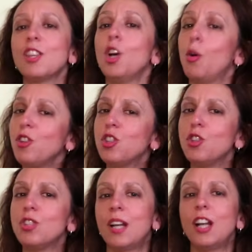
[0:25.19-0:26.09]
when
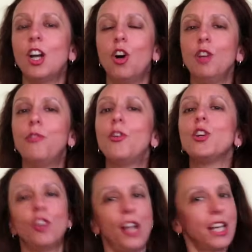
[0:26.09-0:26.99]
choosing an oil for your
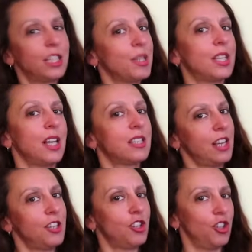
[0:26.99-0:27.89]
next massage
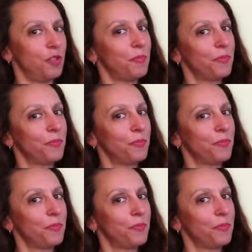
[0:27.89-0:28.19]
session.